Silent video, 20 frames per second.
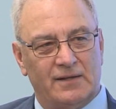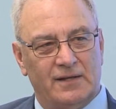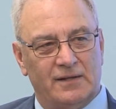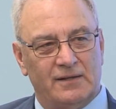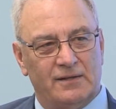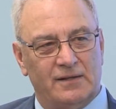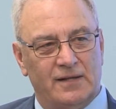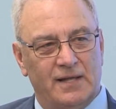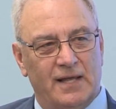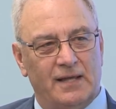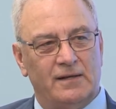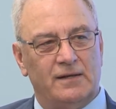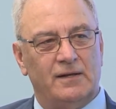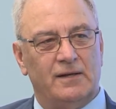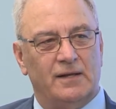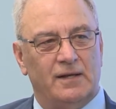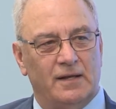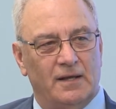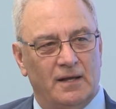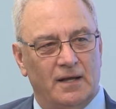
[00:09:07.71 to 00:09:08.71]
and then
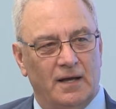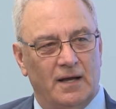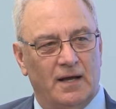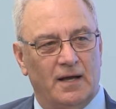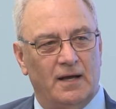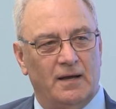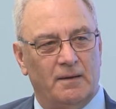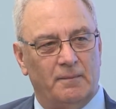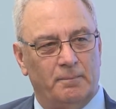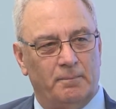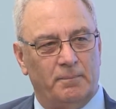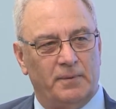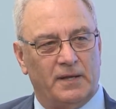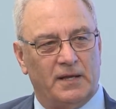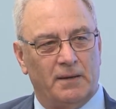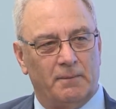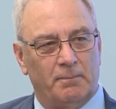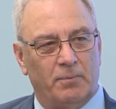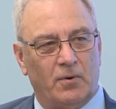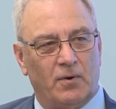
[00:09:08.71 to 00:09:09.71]

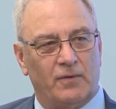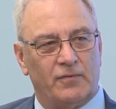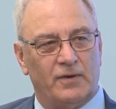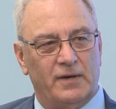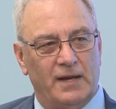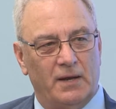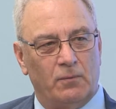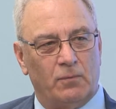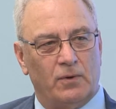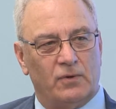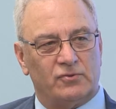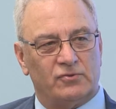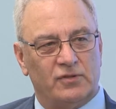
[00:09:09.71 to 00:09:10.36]
become part of the network.